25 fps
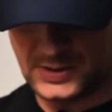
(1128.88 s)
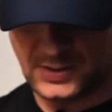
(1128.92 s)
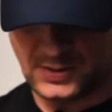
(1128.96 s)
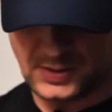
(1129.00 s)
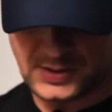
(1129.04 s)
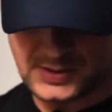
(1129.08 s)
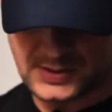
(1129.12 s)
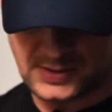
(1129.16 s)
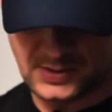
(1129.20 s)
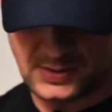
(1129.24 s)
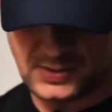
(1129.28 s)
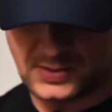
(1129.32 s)

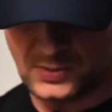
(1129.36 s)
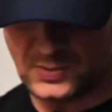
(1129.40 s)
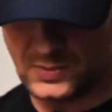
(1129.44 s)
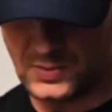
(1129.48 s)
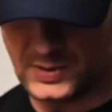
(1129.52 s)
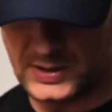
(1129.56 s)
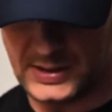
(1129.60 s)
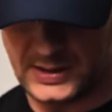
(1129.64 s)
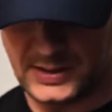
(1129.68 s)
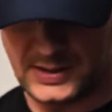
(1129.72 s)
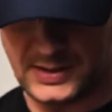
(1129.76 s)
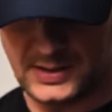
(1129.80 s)
also
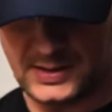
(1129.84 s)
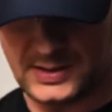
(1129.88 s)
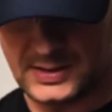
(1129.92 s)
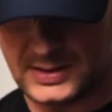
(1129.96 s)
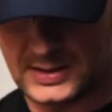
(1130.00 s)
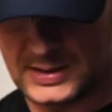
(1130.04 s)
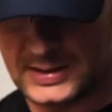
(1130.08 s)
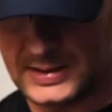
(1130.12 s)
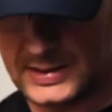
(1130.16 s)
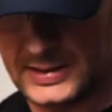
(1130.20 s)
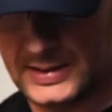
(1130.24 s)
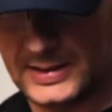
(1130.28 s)
do
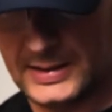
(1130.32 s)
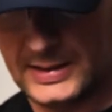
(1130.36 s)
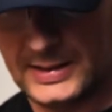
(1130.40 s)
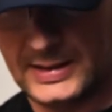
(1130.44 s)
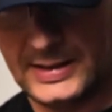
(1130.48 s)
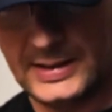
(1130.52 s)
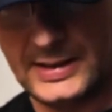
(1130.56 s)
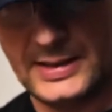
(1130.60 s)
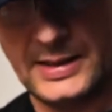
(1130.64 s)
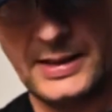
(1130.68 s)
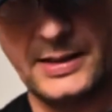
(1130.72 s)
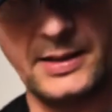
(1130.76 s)

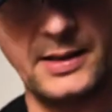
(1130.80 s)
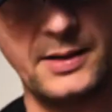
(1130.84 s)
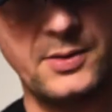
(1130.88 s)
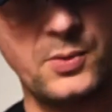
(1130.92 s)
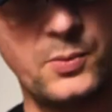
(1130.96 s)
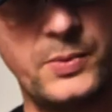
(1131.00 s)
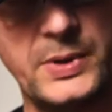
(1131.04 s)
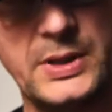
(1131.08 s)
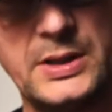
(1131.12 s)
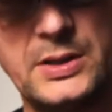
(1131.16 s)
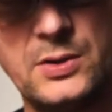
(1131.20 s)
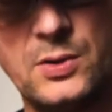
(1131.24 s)
another
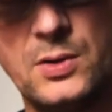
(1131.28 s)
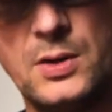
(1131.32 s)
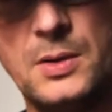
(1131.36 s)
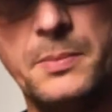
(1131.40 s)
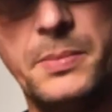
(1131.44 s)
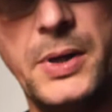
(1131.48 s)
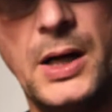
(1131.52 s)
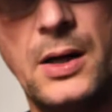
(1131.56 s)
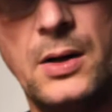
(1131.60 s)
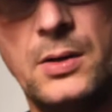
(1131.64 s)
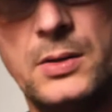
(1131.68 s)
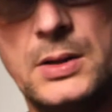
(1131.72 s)
video
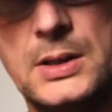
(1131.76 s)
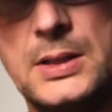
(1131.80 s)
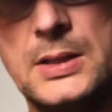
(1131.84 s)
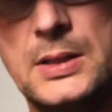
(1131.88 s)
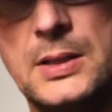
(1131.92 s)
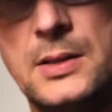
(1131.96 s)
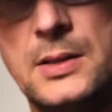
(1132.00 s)
about